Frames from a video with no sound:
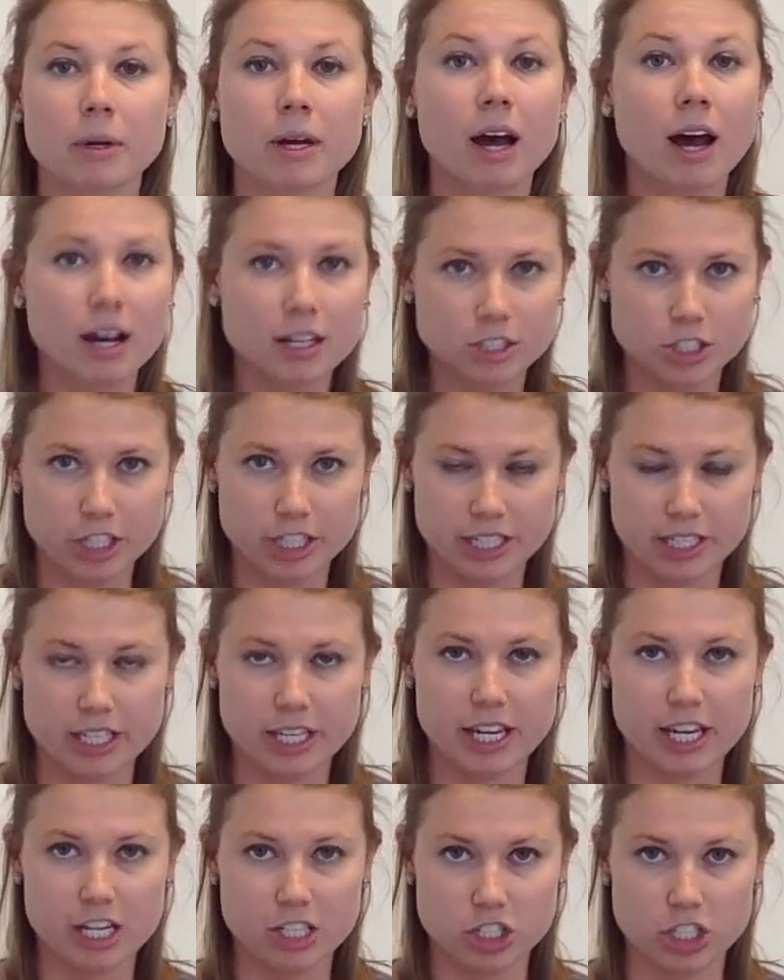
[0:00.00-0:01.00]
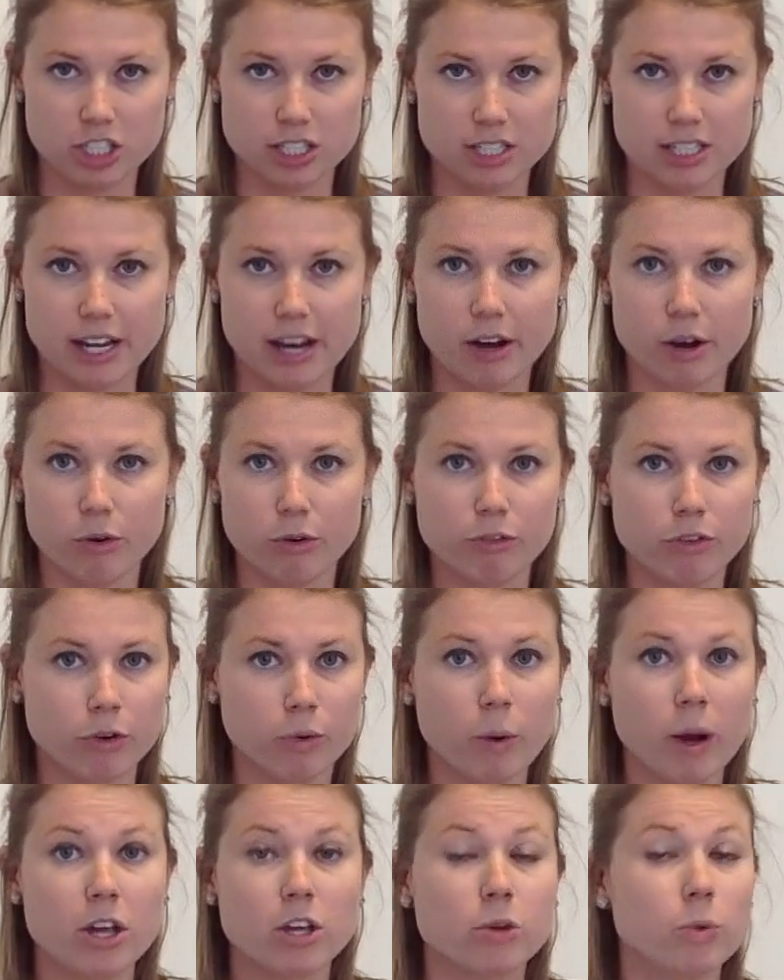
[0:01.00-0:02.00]
contraindications now for
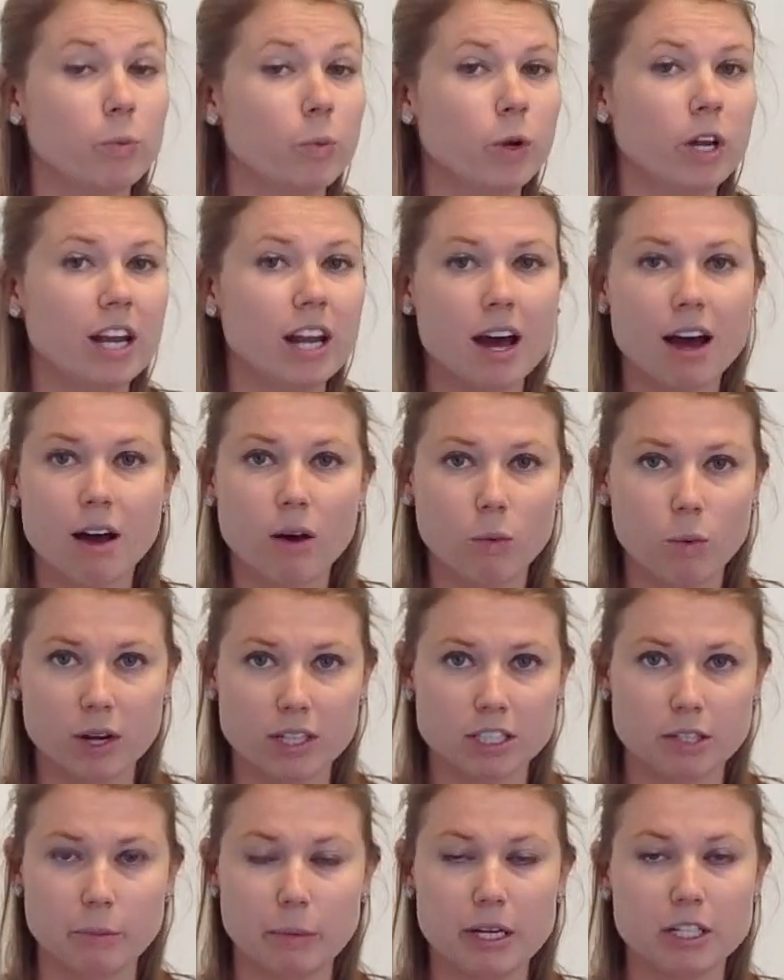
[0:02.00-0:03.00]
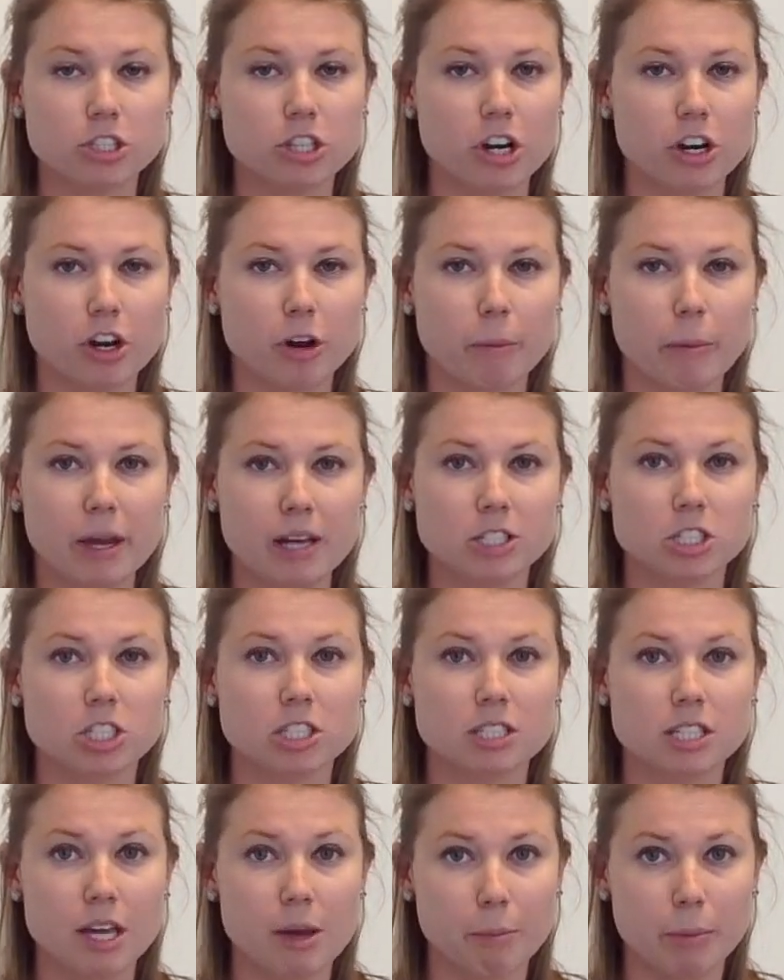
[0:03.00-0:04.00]
why you would not want to measure your
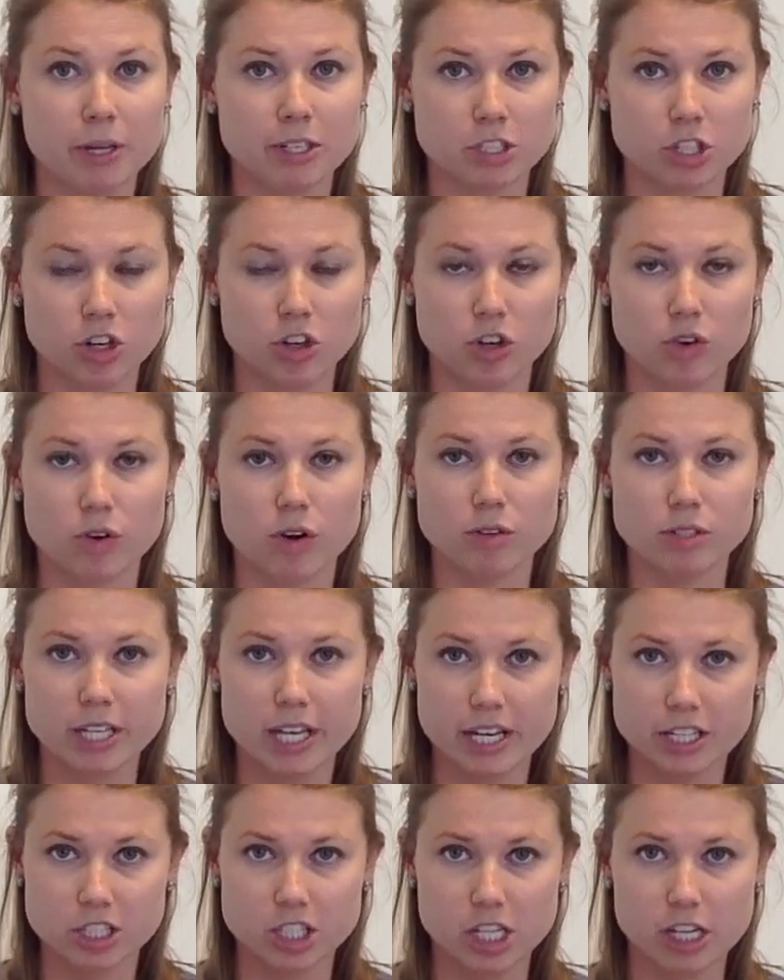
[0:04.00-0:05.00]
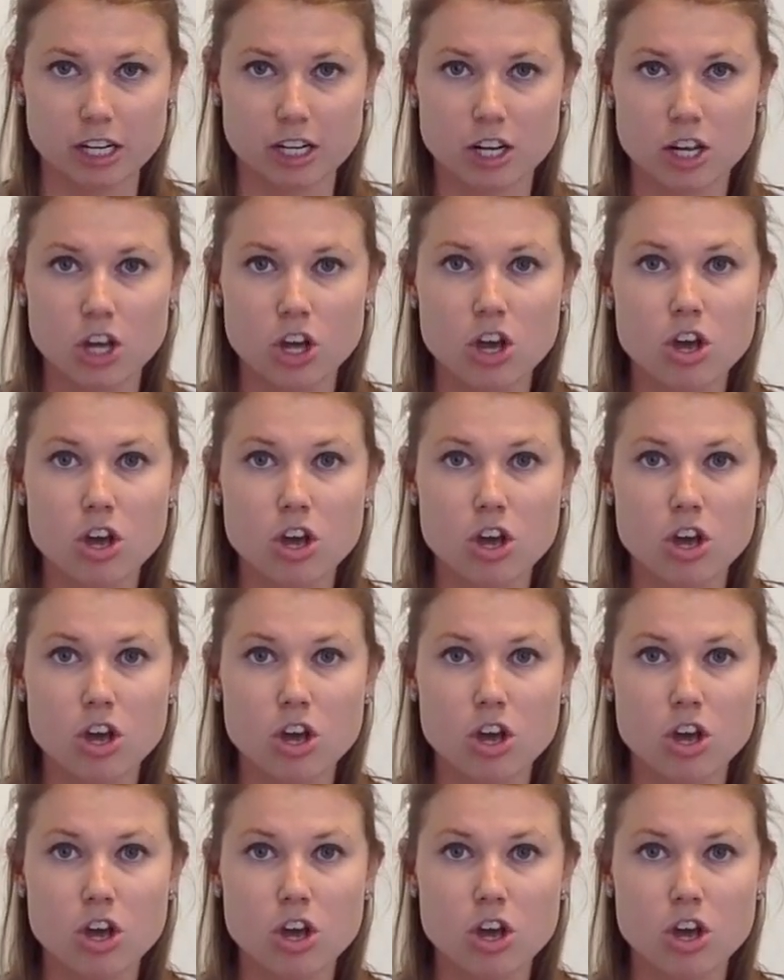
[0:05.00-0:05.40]
patient's hip internal rotation.